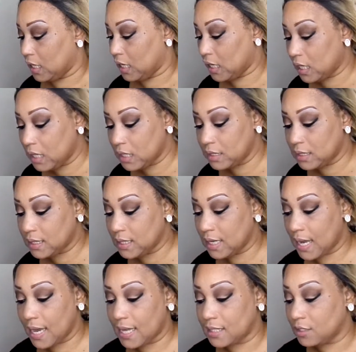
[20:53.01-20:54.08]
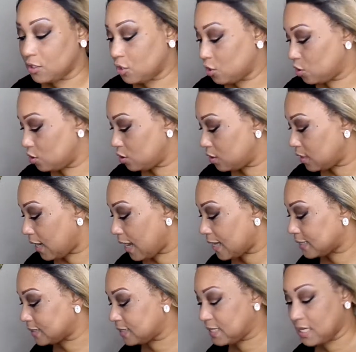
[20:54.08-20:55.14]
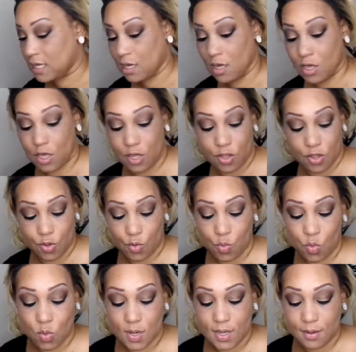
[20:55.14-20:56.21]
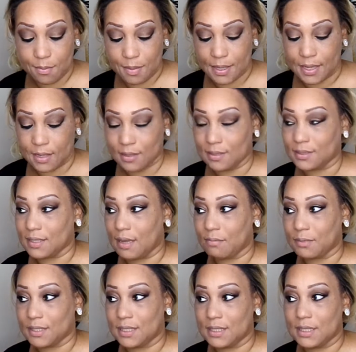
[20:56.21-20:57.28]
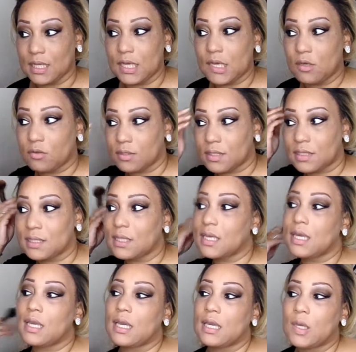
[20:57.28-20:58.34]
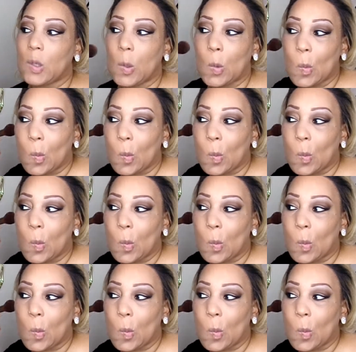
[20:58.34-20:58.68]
isn't as good as the other one because I'm still seeing